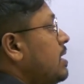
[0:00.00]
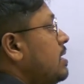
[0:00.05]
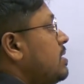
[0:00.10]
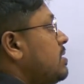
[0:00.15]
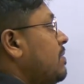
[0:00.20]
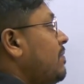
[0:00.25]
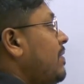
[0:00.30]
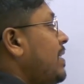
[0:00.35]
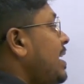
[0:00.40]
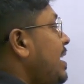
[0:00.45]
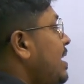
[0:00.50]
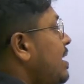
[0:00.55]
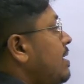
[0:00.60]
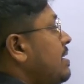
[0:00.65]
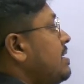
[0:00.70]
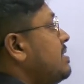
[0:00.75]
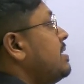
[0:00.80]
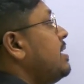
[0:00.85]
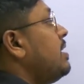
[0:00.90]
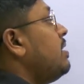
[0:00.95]
So very
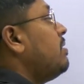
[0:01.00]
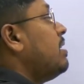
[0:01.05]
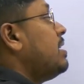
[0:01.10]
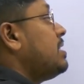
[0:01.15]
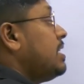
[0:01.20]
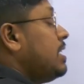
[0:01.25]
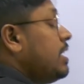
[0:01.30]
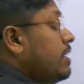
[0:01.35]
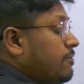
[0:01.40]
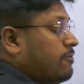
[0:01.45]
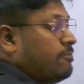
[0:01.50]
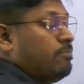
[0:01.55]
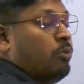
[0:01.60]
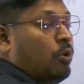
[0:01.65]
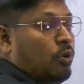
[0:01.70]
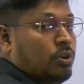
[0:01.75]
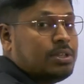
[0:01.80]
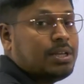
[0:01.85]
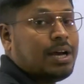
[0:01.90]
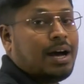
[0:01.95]
interesting question. If
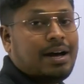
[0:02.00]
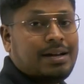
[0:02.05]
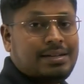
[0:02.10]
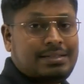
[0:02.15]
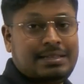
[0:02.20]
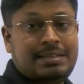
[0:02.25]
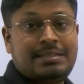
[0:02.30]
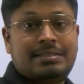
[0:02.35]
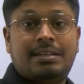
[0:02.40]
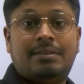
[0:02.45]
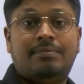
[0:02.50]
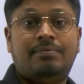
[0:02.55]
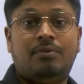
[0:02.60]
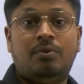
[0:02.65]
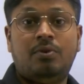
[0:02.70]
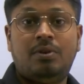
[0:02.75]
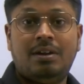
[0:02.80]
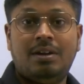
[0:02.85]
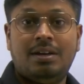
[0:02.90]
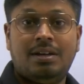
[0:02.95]
both are 6 and
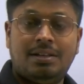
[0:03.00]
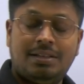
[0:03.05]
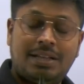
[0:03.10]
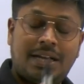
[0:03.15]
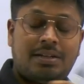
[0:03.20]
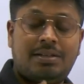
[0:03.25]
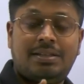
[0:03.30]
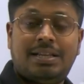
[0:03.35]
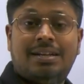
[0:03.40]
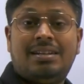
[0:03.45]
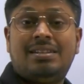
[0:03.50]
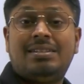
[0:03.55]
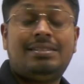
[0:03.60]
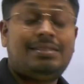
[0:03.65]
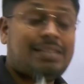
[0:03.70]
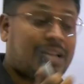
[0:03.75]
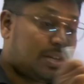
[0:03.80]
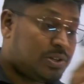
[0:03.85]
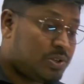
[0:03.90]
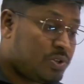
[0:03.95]
4,
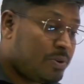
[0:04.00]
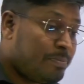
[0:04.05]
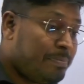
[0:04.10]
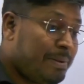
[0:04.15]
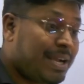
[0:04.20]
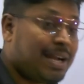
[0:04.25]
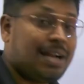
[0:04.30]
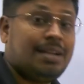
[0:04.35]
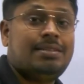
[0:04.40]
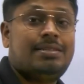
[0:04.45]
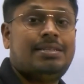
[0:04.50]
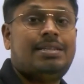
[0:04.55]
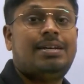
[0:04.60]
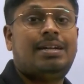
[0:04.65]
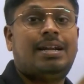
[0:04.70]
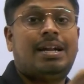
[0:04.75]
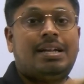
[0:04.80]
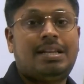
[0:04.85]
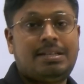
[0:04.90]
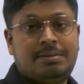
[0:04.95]
that should be
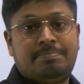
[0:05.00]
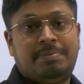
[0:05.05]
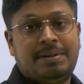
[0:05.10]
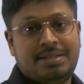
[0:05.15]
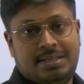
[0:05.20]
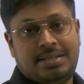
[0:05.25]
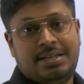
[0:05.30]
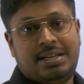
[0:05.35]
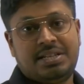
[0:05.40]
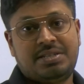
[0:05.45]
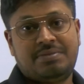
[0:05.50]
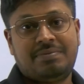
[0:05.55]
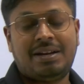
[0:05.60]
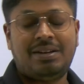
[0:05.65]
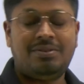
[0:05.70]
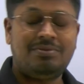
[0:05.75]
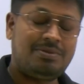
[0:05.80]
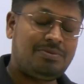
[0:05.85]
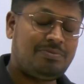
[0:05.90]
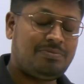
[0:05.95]
considered as percentage
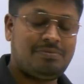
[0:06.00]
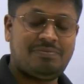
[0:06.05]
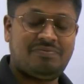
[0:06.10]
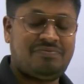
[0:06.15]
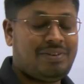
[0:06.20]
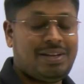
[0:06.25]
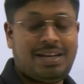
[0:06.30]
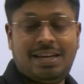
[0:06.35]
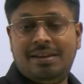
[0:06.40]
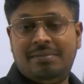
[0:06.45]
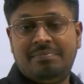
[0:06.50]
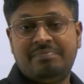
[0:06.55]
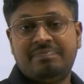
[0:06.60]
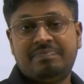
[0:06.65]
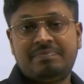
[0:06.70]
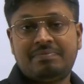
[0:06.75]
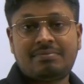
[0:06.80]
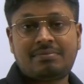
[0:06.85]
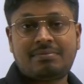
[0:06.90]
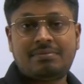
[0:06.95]
value. So very
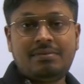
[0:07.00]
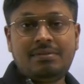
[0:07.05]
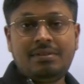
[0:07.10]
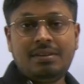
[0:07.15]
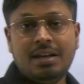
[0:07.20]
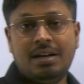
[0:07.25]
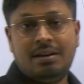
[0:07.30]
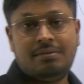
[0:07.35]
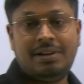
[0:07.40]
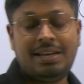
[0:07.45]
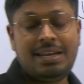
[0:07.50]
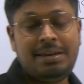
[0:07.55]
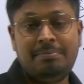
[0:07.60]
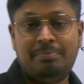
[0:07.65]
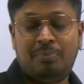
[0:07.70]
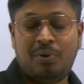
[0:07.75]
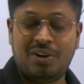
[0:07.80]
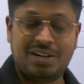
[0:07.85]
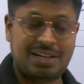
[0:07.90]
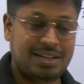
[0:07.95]

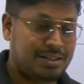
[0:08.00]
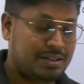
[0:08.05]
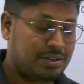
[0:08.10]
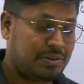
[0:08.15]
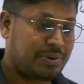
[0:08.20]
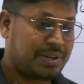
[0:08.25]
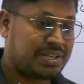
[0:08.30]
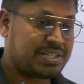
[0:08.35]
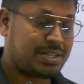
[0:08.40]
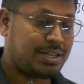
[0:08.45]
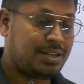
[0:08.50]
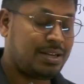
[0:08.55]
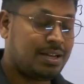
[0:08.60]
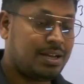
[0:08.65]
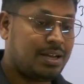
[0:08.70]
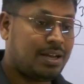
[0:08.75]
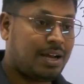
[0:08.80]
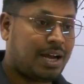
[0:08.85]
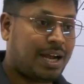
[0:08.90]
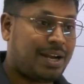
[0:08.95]
important question.
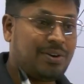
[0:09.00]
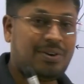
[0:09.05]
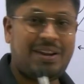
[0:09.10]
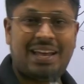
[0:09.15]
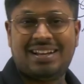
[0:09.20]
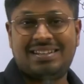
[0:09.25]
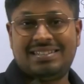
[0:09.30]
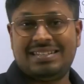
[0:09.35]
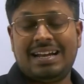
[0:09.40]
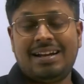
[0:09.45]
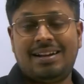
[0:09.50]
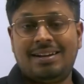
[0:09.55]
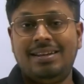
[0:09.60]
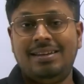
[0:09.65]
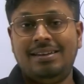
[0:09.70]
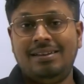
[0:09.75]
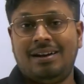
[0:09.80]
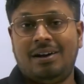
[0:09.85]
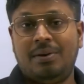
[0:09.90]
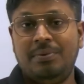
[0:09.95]
I don't know
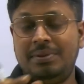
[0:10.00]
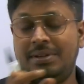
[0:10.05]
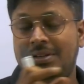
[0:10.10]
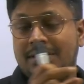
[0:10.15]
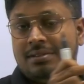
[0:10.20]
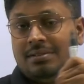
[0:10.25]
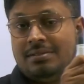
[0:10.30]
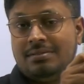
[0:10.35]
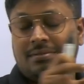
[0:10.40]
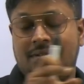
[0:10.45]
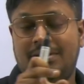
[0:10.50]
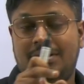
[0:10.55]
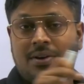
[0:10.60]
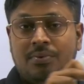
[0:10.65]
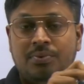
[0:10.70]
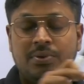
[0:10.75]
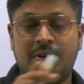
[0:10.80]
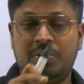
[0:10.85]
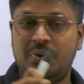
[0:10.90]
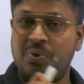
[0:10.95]
exactly how
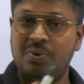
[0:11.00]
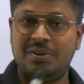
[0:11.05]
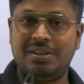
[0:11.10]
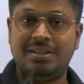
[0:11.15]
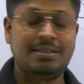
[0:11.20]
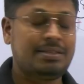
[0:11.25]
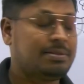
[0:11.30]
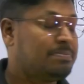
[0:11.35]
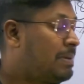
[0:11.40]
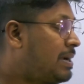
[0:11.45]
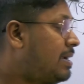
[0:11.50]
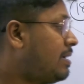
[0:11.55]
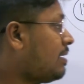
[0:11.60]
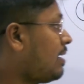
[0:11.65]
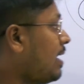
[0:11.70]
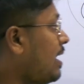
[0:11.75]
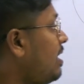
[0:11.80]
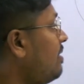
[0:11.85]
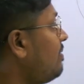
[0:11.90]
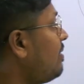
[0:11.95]
the note is, but
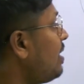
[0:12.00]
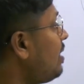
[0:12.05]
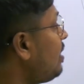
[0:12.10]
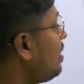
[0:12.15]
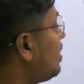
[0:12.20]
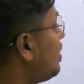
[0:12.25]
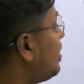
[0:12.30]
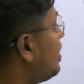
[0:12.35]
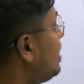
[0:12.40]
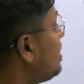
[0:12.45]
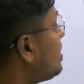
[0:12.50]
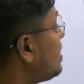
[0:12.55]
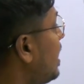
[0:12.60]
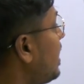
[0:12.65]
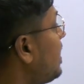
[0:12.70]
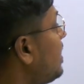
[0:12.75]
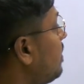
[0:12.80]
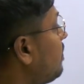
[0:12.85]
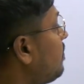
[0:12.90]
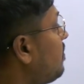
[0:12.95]
anyway, these
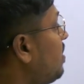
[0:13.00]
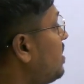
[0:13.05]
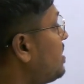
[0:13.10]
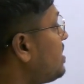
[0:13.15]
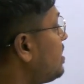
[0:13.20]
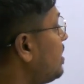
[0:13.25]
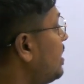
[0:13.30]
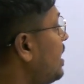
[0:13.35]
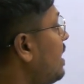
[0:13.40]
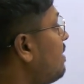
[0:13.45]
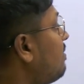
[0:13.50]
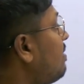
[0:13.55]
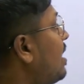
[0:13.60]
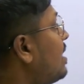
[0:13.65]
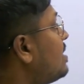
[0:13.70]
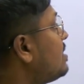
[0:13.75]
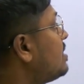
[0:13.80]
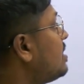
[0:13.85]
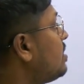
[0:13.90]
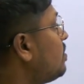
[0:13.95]
kind of questions they have
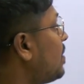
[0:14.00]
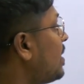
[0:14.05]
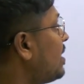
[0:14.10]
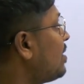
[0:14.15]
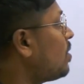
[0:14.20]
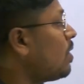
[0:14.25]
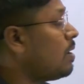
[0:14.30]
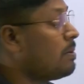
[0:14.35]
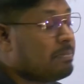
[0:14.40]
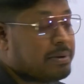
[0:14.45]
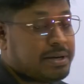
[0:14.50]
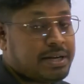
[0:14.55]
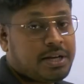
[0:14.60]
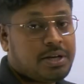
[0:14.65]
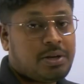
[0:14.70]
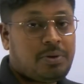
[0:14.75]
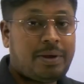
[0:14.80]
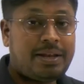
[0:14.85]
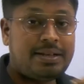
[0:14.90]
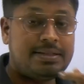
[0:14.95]
asked in one
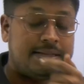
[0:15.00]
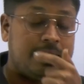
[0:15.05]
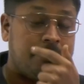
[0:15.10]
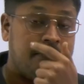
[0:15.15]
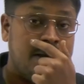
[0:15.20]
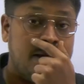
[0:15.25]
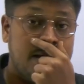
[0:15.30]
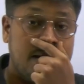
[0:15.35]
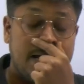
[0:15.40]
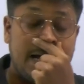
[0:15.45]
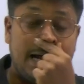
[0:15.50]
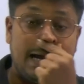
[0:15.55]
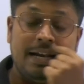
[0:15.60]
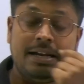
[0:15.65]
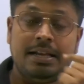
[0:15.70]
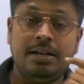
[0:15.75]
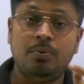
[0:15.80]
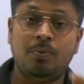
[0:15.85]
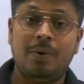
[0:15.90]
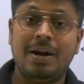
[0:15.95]
competitive exam.
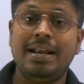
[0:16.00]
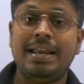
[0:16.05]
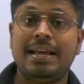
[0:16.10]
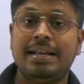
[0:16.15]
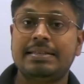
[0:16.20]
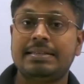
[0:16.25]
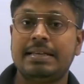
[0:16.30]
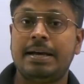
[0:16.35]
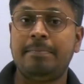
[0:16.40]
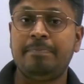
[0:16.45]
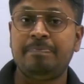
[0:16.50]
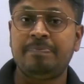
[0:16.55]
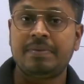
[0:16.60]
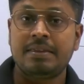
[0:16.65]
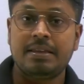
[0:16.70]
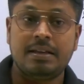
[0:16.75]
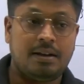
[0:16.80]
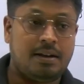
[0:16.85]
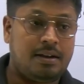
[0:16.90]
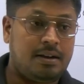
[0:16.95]
And in one exam,
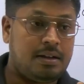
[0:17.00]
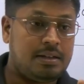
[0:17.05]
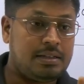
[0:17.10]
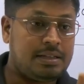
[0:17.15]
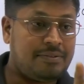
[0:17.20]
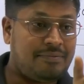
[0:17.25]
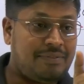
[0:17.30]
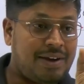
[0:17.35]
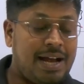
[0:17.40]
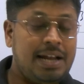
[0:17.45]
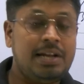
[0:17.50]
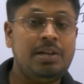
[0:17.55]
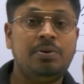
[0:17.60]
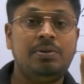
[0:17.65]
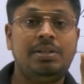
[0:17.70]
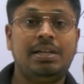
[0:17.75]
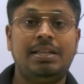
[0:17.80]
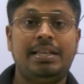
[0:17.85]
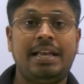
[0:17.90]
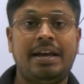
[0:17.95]
the value
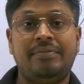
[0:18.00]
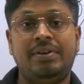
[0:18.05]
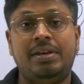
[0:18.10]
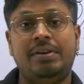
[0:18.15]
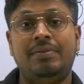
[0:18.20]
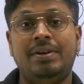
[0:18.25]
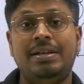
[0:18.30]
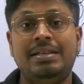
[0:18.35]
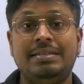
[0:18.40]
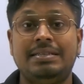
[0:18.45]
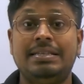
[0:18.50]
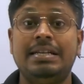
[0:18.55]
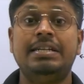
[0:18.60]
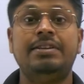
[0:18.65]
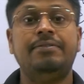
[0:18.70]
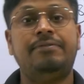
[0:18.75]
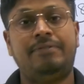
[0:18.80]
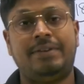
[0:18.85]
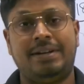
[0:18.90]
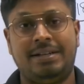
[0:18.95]
that they have given is the
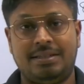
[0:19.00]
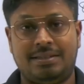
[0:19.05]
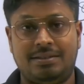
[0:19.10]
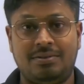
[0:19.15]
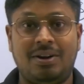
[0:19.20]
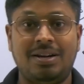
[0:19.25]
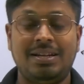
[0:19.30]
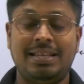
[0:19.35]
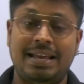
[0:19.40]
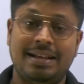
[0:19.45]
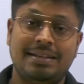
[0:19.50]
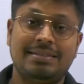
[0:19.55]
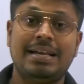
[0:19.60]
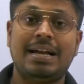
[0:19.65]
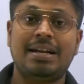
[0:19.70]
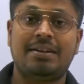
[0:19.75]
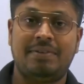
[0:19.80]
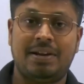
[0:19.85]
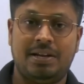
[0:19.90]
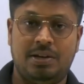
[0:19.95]
difference, not the
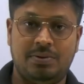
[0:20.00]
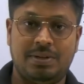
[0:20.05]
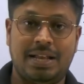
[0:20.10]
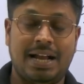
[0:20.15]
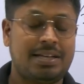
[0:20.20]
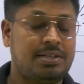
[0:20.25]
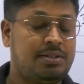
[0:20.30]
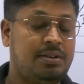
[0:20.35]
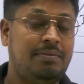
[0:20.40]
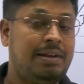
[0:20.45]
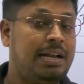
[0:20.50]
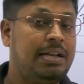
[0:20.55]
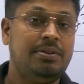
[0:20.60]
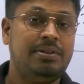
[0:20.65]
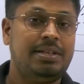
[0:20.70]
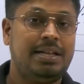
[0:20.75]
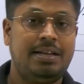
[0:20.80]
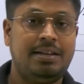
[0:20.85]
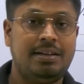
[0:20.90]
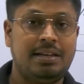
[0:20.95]
exact value. The actual value
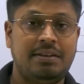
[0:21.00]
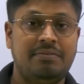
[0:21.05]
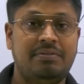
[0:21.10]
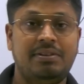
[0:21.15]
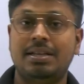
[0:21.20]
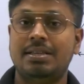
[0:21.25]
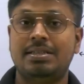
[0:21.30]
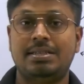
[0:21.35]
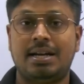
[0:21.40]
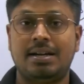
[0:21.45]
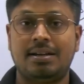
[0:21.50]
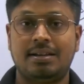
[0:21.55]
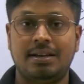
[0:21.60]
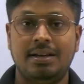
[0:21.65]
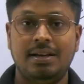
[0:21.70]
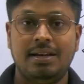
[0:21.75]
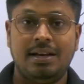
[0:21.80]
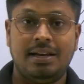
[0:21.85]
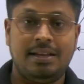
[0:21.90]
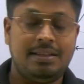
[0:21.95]
they didn't give in the chart.
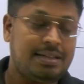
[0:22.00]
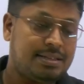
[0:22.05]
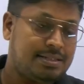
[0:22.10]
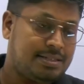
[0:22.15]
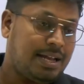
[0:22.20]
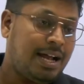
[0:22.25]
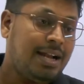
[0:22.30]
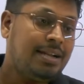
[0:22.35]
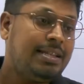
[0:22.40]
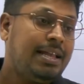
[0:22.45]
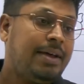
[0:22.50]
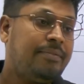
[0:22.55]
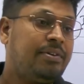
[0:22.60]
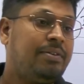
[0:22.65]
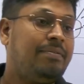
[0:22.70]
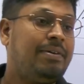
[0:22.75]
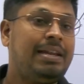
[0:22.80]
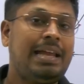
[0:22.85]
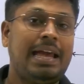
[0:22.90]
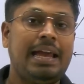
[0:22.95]
In the chart they have
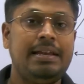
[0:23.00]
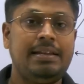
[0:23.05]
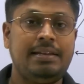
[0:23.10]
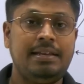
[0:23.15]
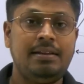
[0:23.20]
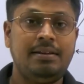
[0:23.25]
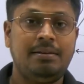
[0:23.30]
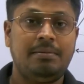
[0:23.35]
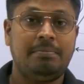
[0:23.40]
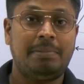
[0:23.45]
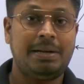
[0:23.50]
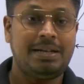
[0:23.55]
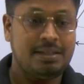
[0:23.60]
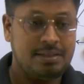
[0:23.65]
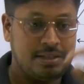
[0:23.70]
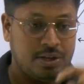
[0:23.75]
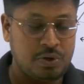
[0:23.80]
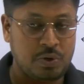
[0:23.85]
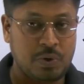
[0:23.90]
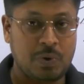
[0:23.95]
given 18, but
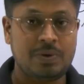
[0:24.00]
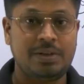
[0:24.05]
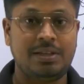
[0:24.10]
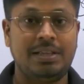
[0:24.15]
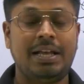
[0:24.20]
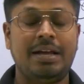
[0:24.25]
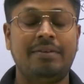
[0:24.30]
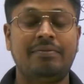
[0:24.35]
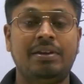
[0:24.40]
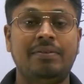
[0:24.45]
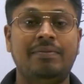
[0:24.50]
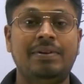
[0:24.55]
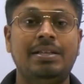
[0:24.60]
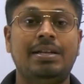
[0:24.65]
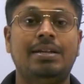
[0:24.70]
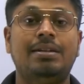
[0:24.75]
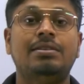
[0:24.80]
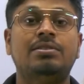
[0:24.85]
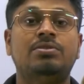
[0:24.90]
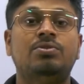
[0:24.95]
in the note they have given
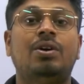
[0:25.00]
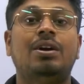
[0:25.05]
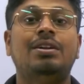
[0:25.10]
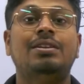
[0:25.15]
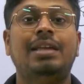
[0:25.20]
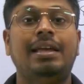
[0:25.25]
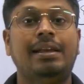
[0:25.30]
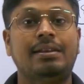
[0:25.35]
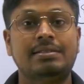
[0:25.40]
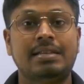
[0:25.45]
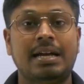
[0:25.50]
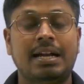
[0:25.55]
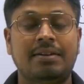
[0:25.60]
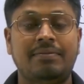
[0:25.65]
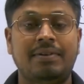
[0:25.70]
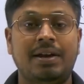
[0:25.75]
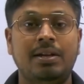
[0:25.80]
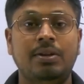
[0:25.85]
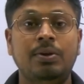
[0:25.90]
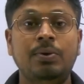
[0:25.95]
that is not the exact
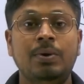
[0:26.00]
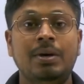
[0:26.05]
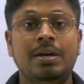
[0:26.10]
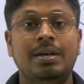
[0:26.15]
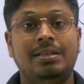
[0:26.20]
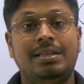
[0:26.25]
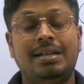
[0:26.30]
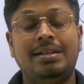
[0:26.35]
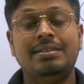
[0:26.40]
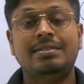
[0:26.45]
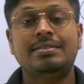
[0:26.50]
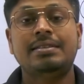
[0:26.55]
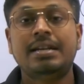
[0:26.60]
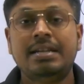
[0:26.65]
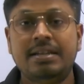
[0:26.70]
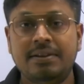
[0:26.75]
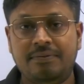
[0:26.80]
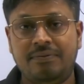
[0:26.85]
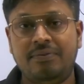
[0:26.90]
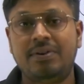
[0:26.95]
value, that is the
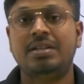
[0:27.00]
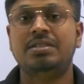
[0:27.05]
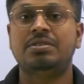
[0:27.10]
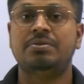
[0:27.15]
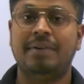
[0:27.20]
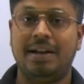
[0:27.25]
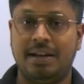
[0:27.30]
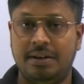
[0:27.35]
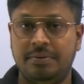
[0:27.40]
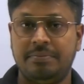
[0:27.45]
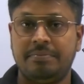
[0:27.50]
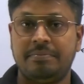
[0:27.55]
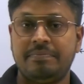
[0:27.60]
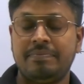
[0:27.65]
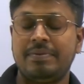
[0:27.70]
difference value.